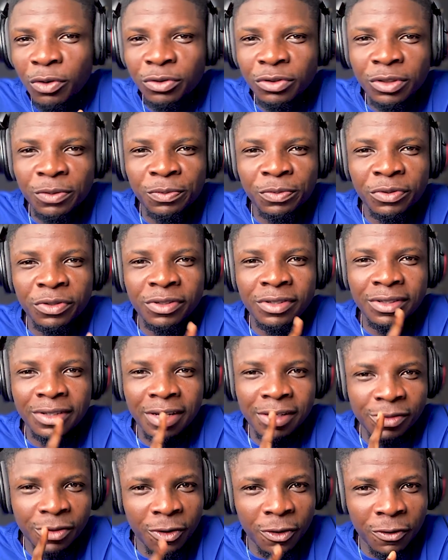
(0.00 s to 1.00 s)

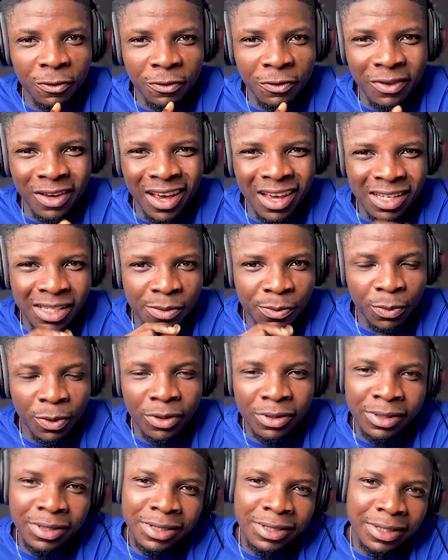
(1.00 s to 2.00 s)
process of
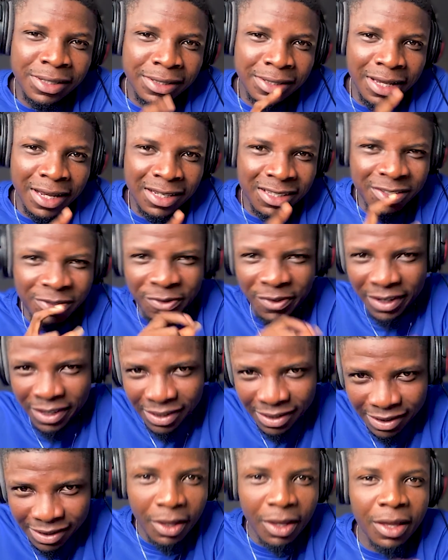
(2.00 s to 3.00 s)
exporting the text
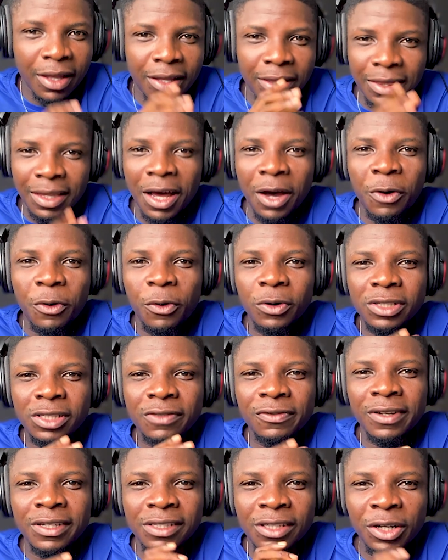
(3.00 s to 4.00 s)
first. Now, what if
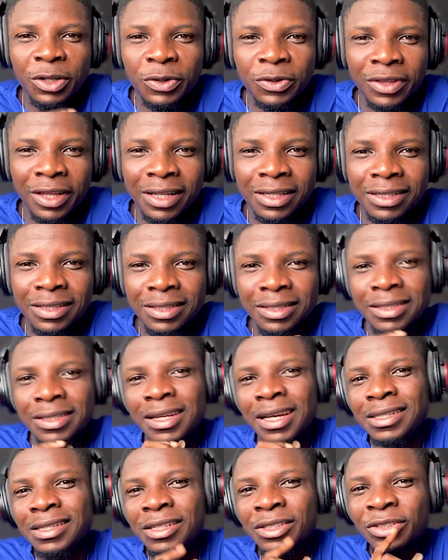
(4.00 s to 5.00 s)
I tell you that
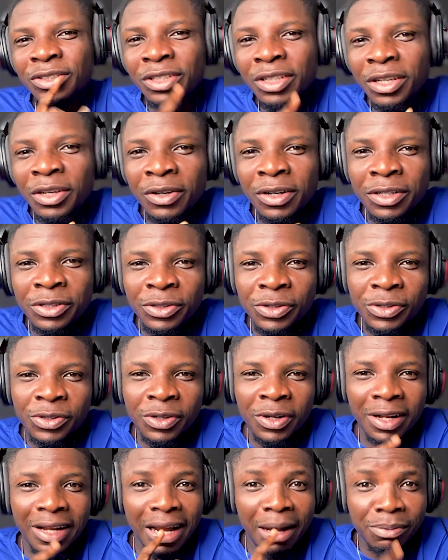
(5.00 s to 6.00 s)
there's a trick you can use
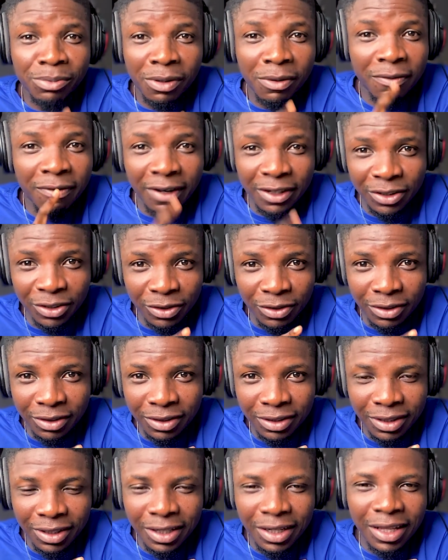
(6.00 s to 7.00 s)
on laptop version
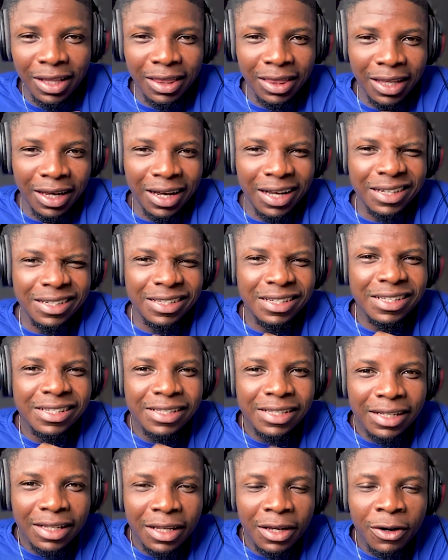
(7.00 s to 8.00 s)
that can
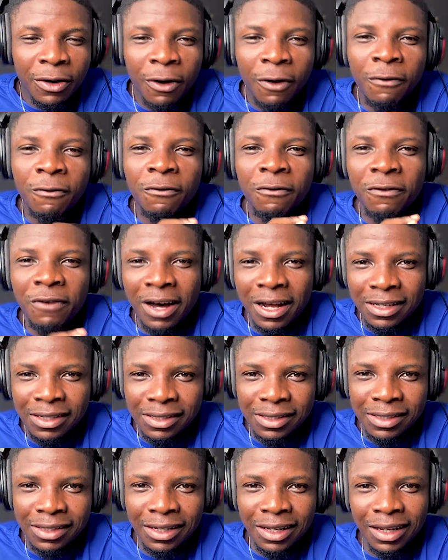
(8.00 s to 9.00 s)
easily convert
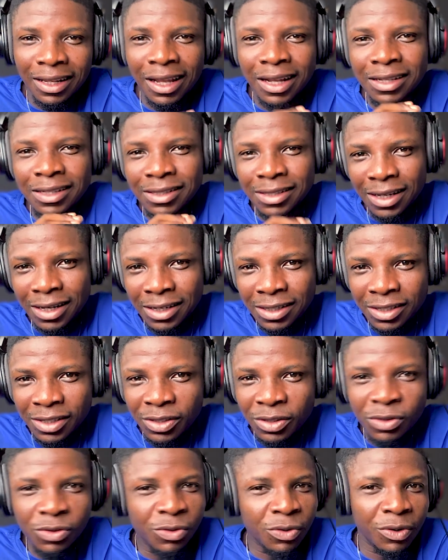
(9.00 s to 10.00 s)
that text
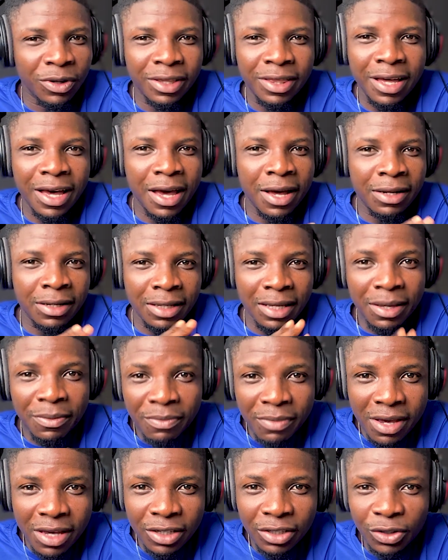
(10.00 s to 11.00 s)
to either an
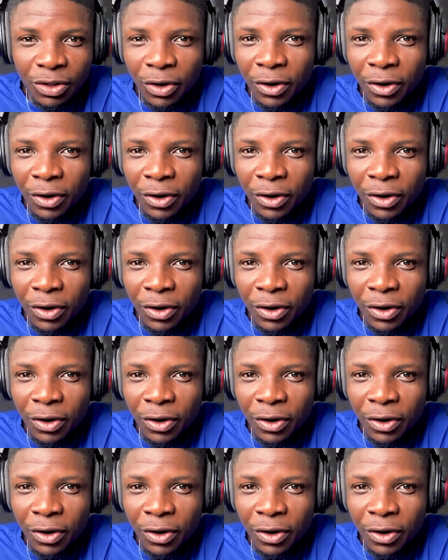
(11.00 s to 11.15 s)
image or a